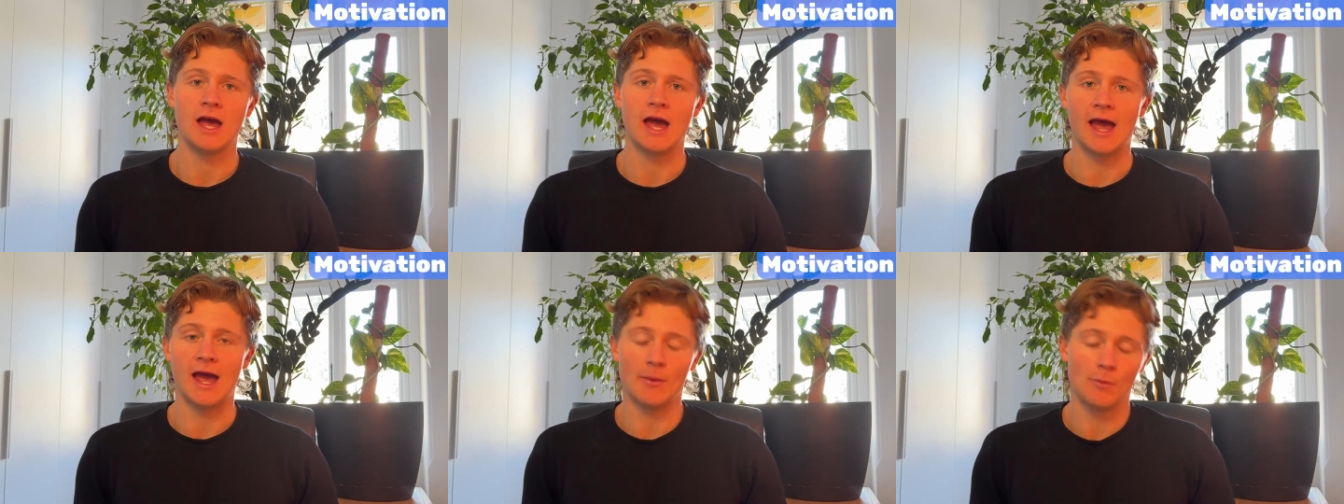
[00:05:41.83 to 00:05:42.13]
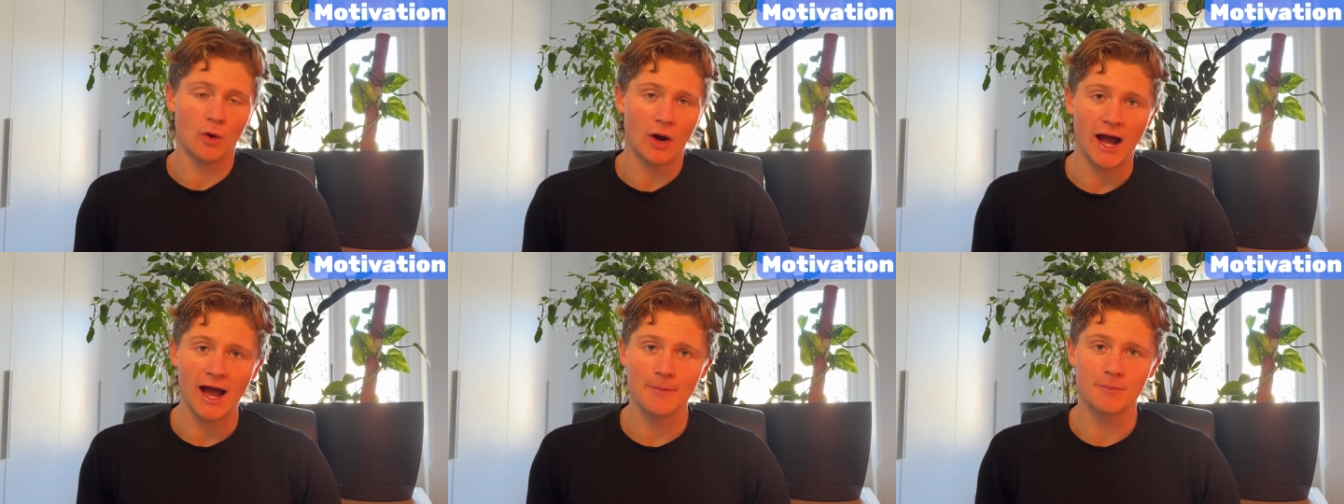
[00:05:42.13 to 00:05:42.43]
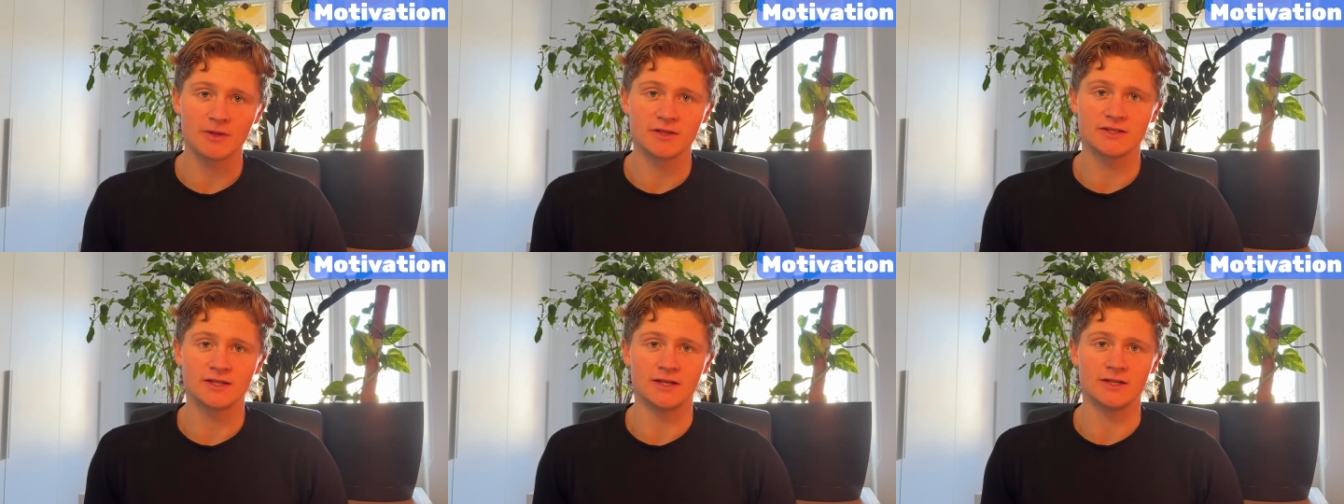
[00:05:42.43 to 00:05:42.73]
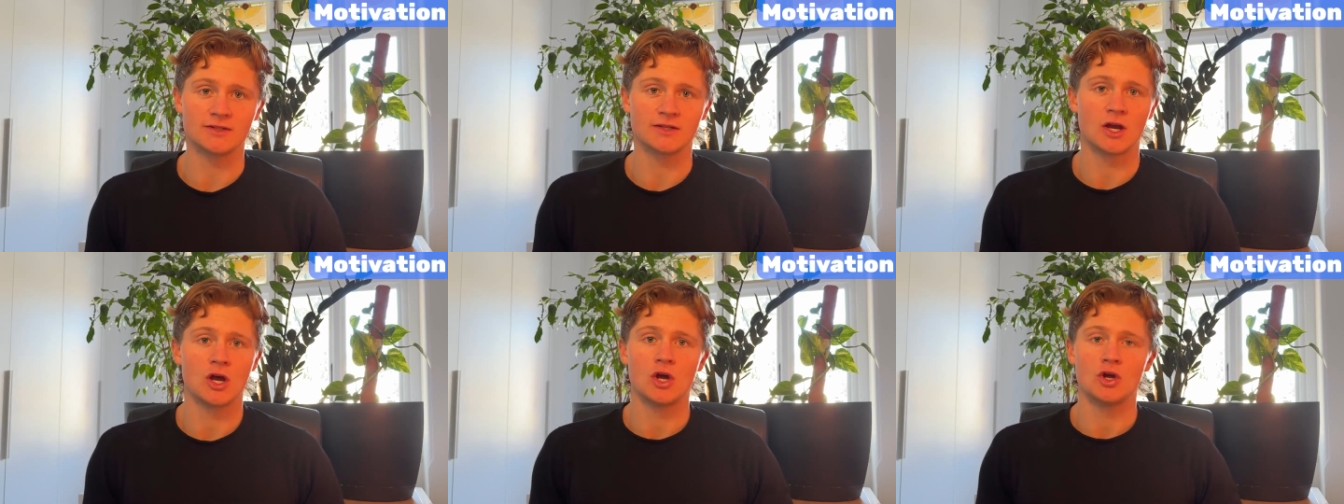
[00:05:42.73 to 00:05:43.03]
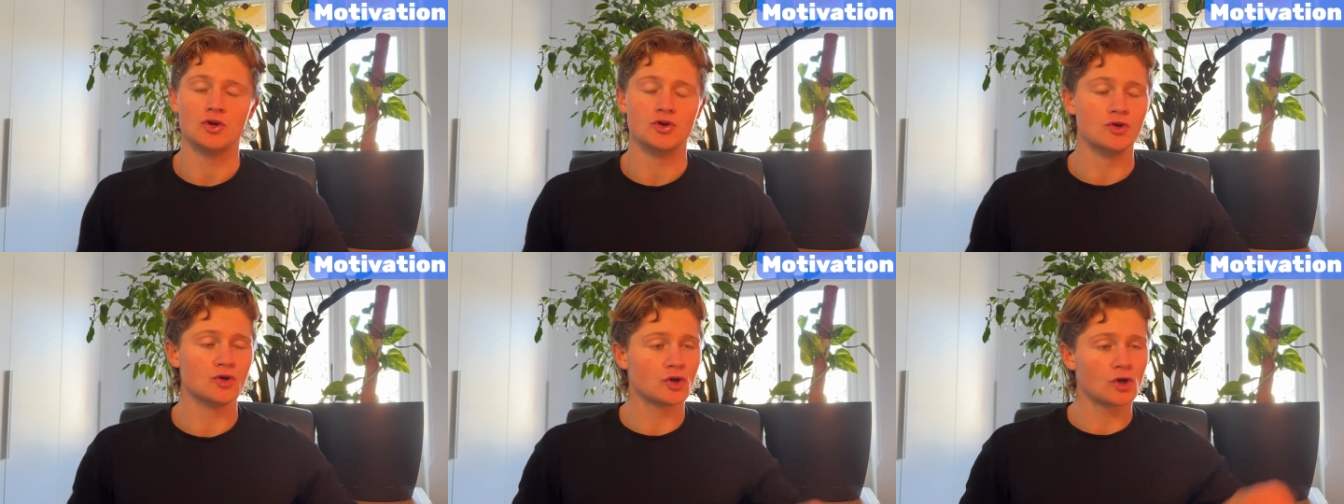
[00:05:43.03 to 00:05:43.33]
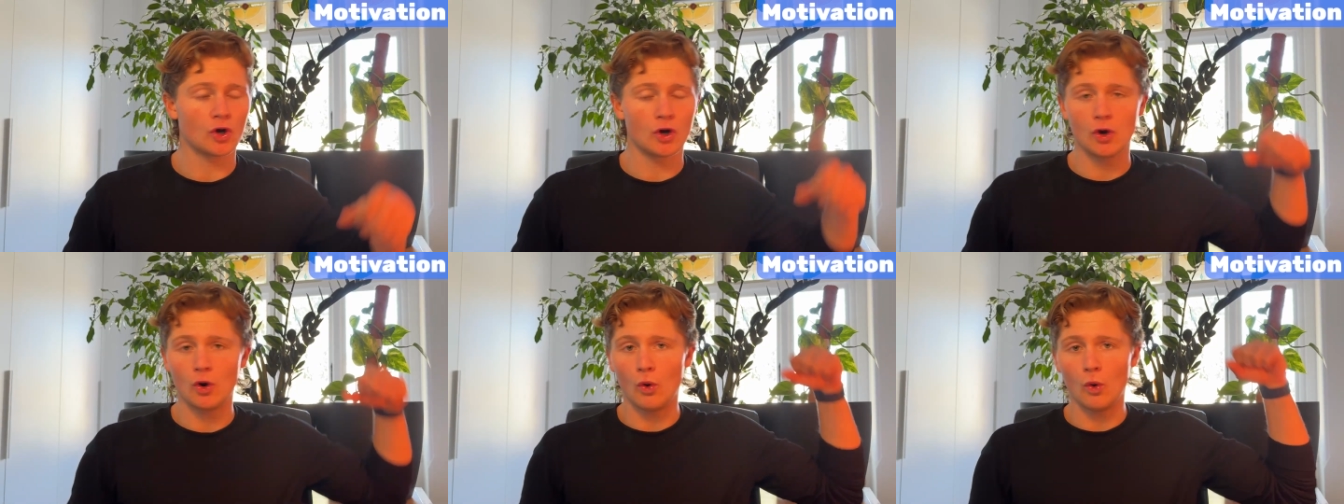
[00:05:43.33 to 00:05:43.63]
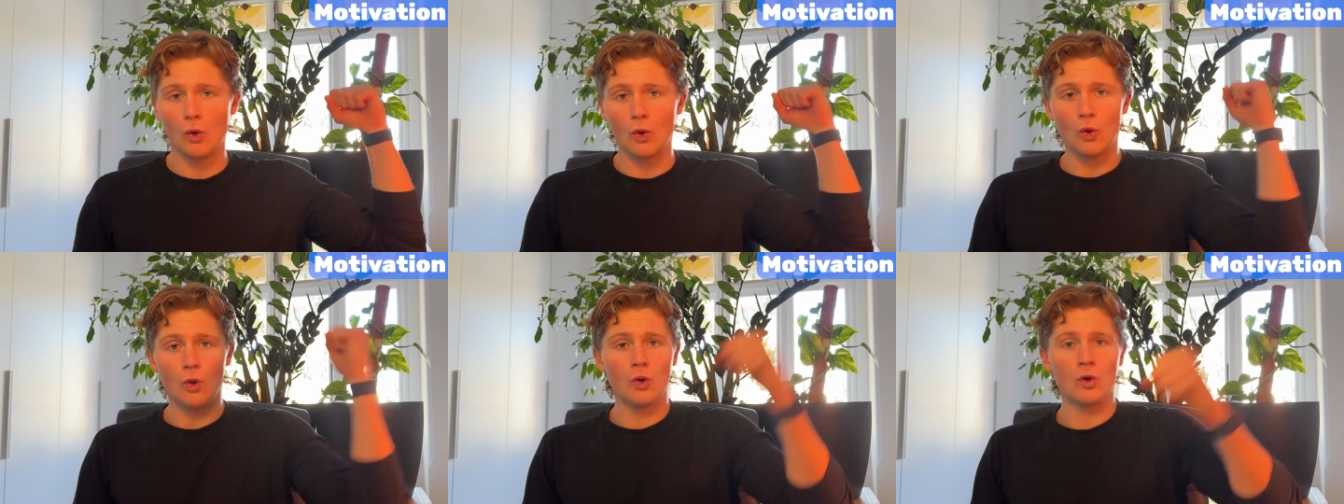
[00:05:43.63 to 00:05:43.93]
And what happens is you go
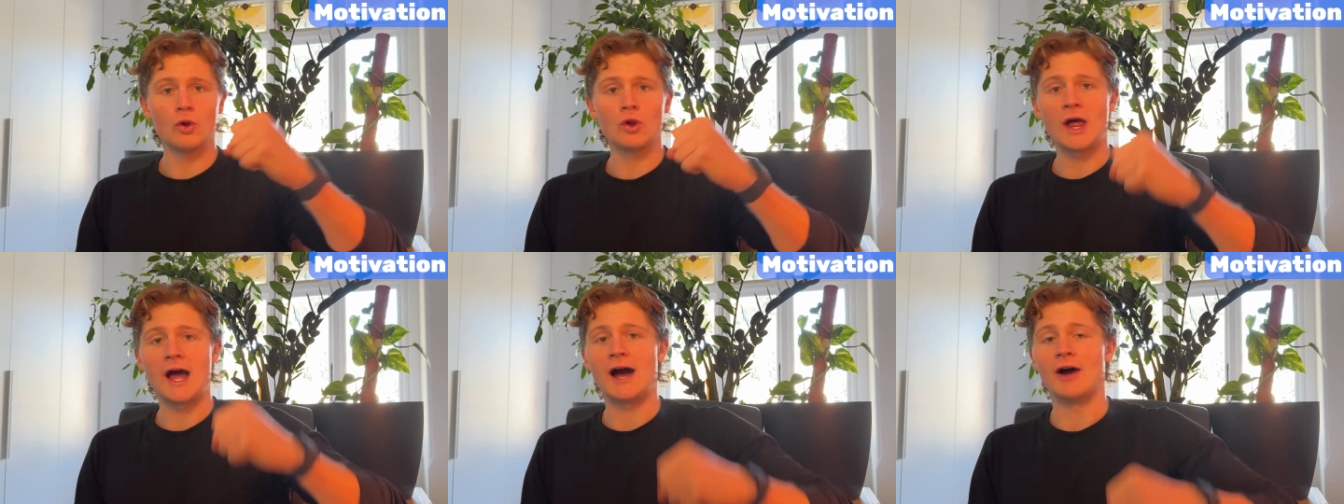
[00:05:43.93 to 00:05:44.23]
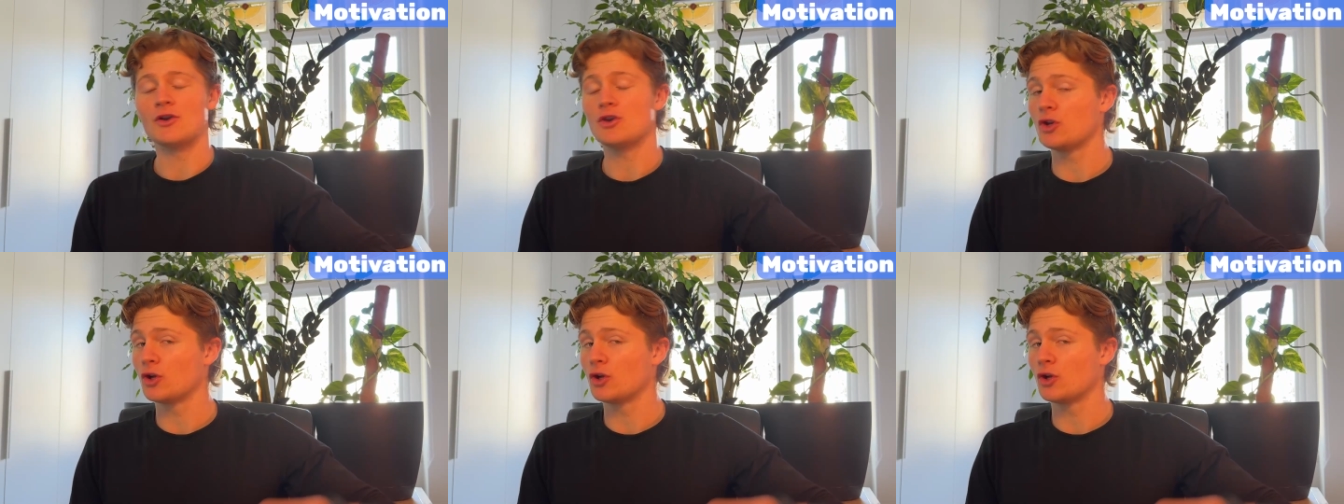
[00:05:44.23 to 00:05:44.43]
all out,